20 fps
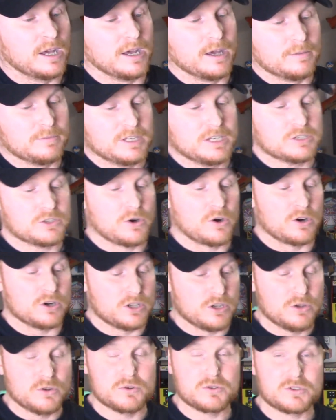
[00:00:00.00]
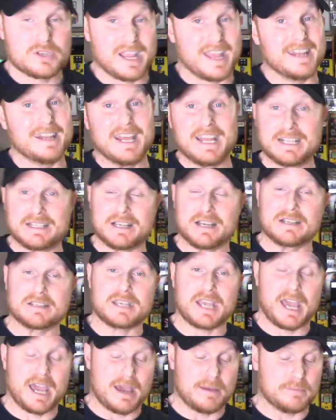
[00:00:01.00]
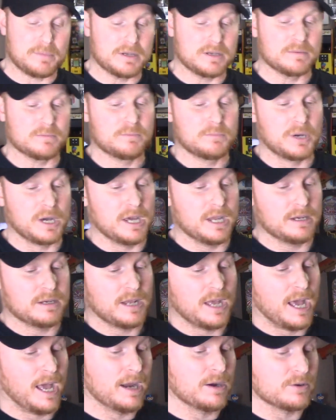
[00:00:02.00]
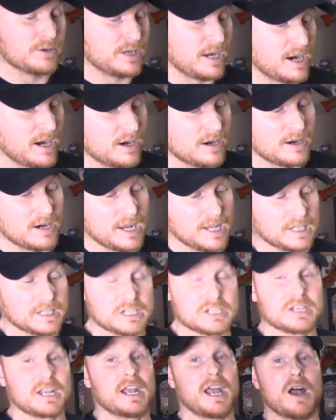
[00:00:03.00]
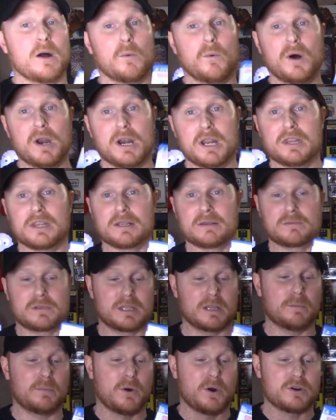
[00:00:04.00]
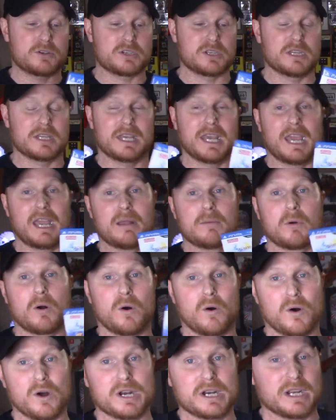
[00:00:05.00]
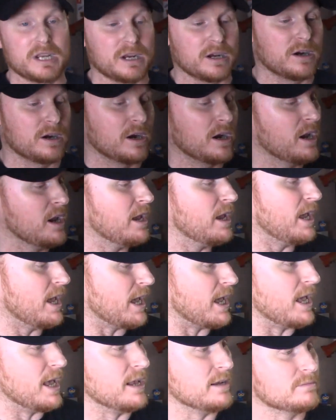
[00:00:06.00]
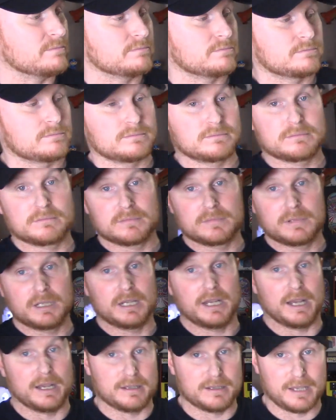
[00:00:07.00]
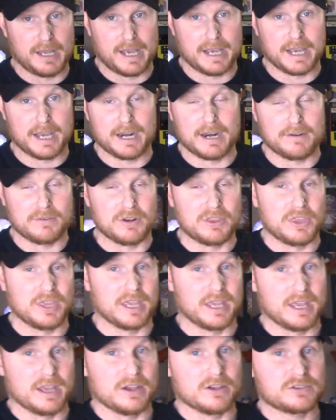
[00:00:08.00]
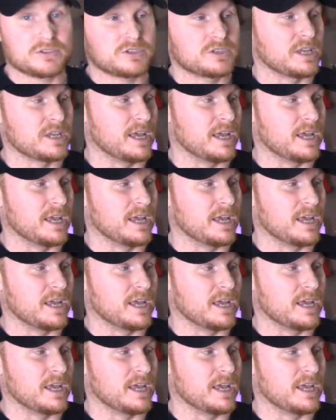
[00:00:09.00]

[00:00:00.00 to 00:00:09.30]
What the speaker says: These are used, and that does happen. But I don't care. At least I got one of the parts of the game on here, and I got everything else.